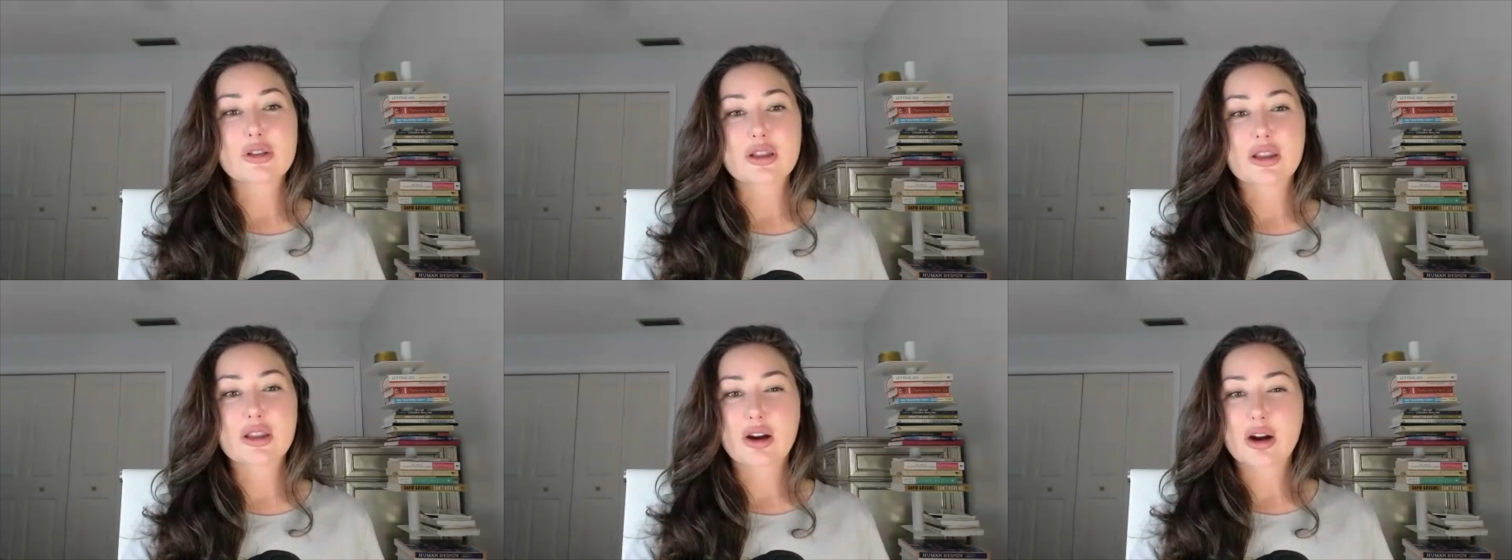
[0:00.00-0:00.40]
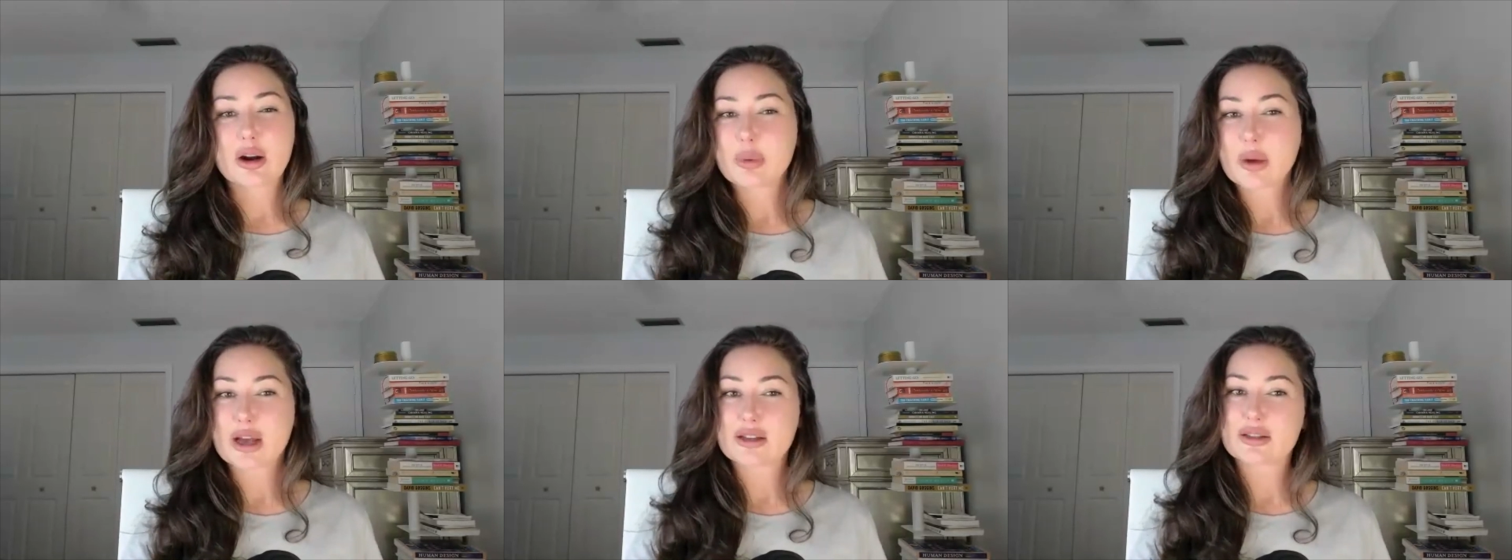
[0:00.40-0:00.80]
that they are
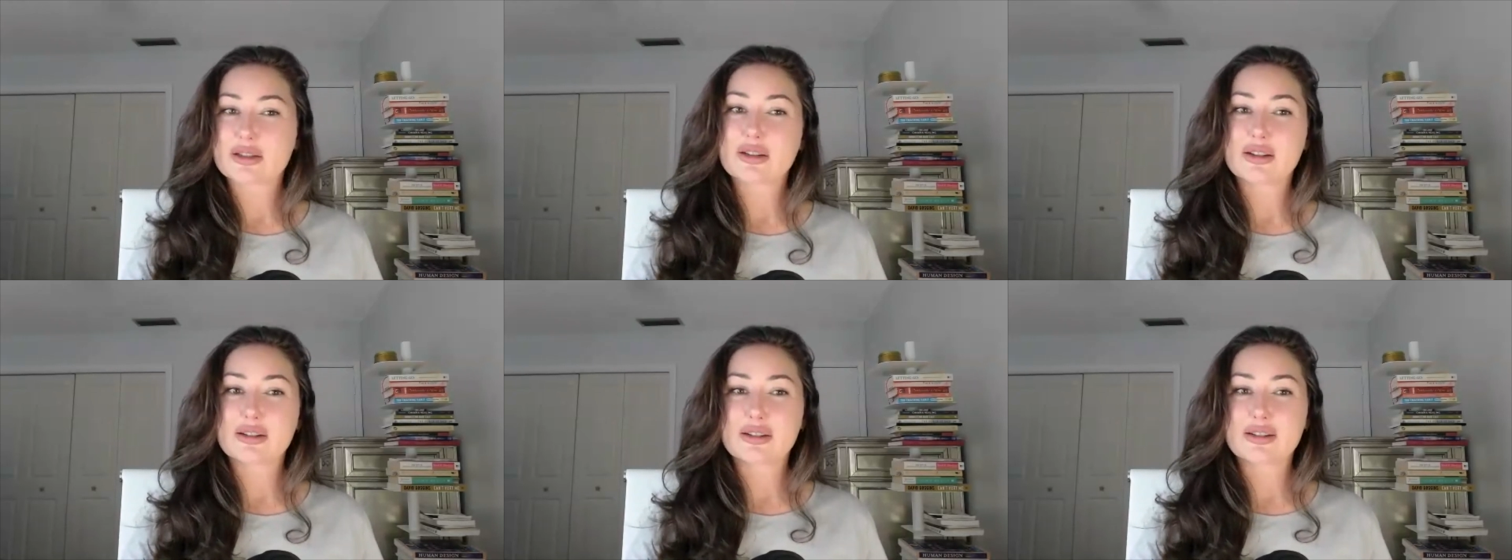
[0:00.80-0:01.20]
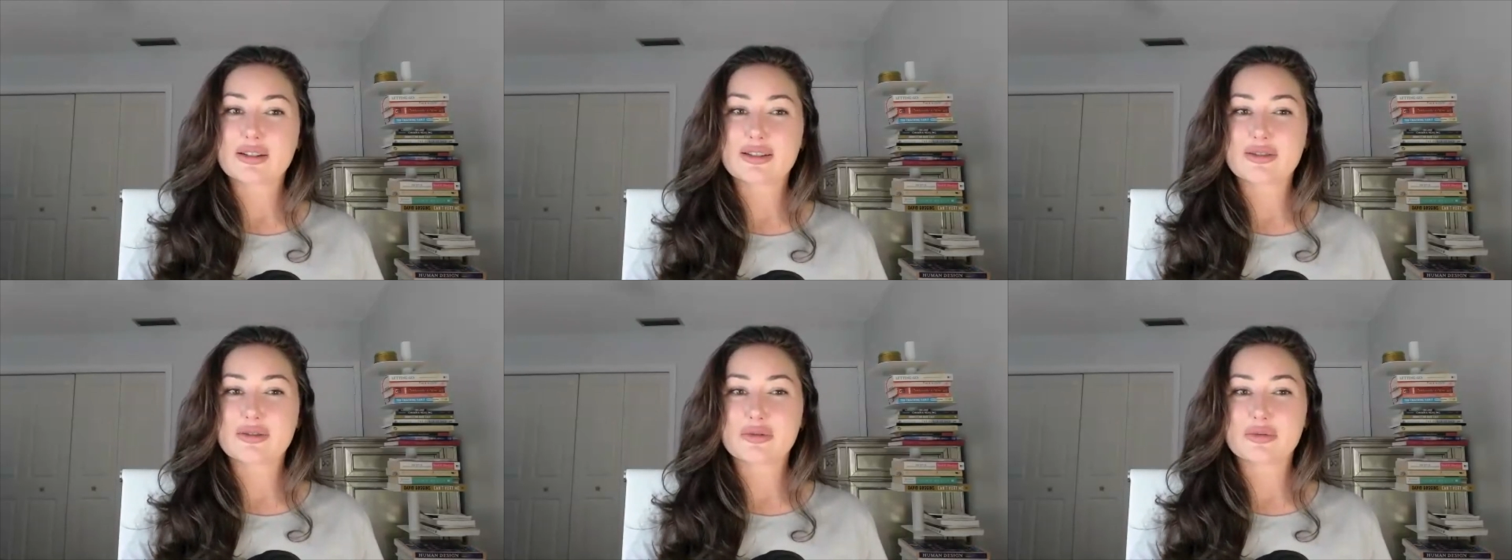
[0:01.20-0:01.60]
passed on.
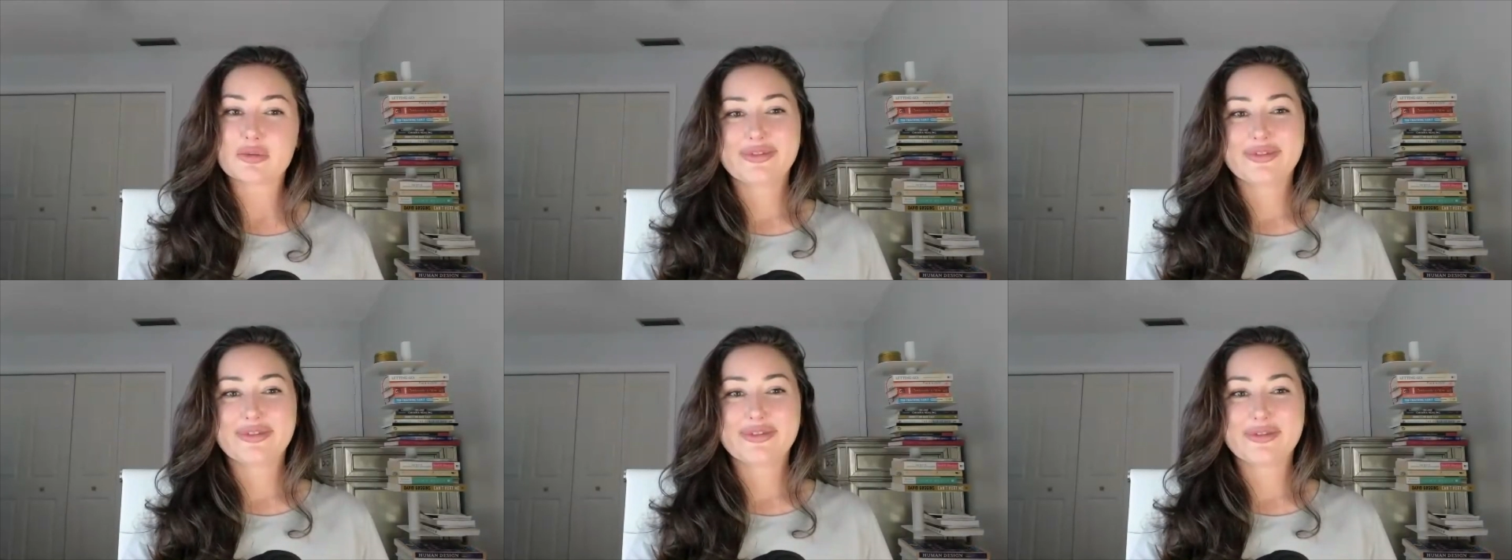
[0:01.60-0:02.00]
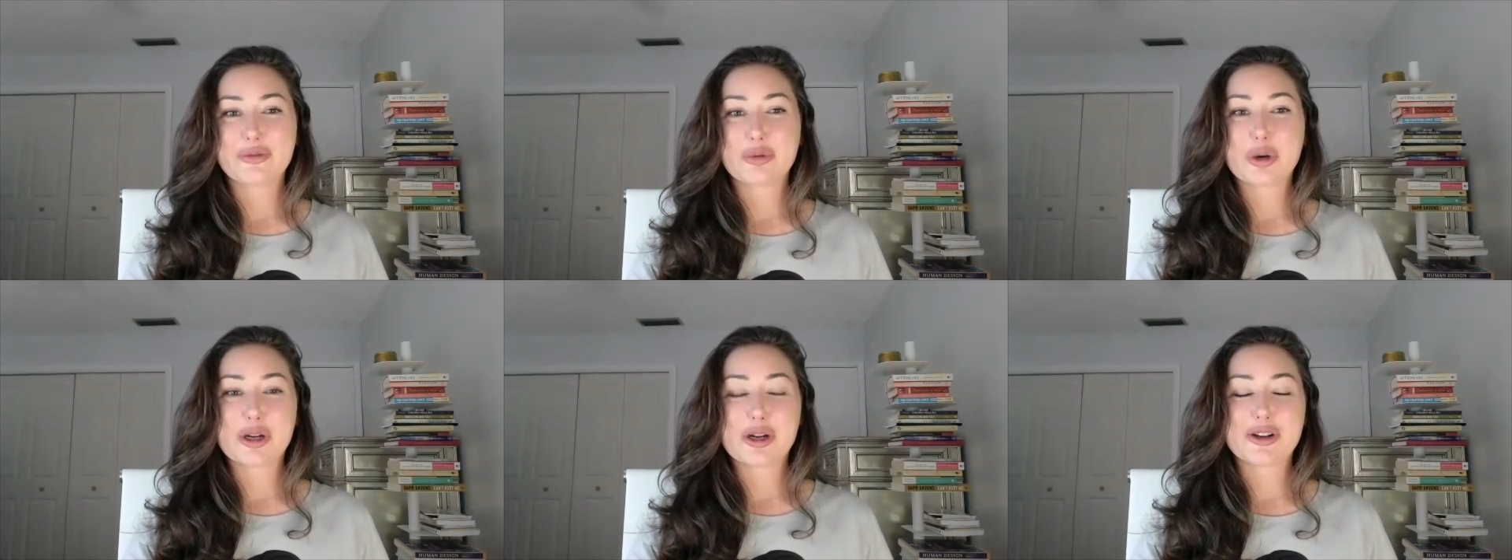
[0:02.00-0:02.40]

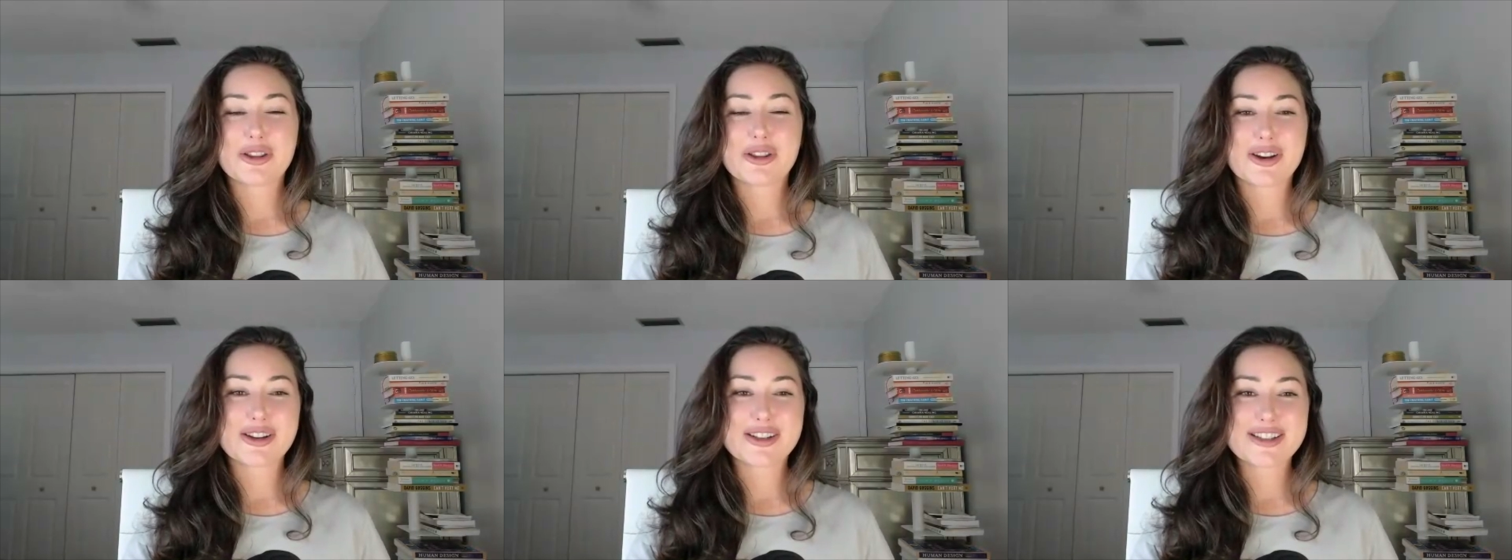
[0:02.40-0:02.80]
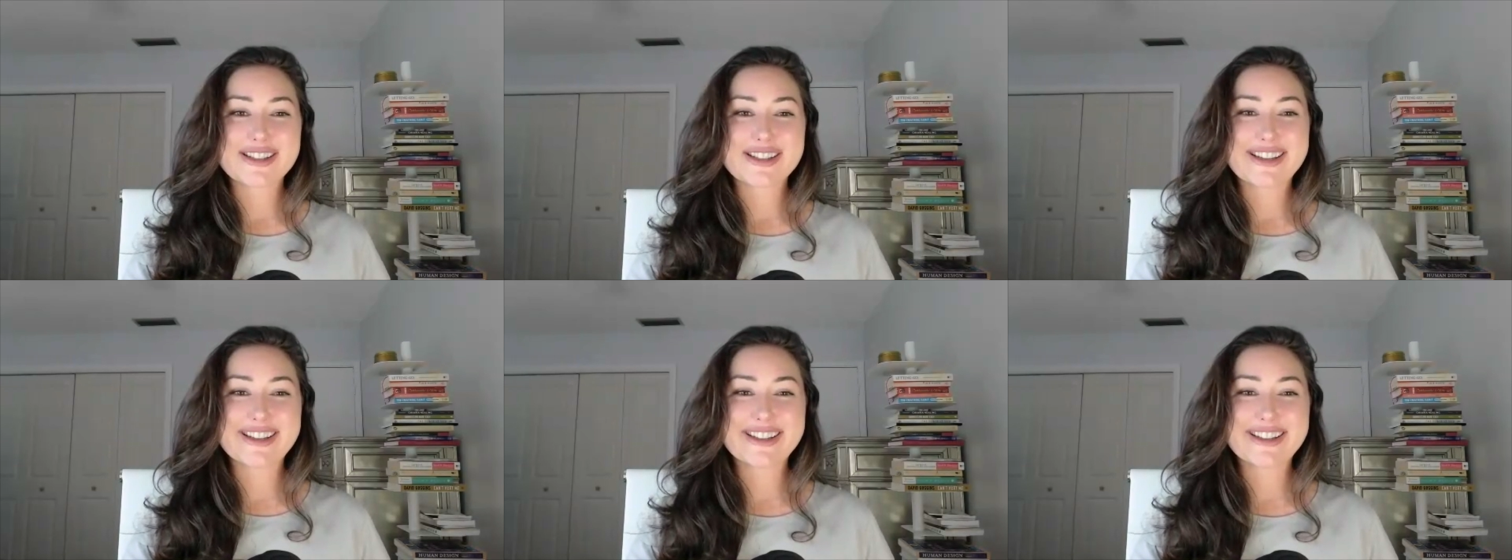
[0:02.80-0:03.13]
What are your thoughts?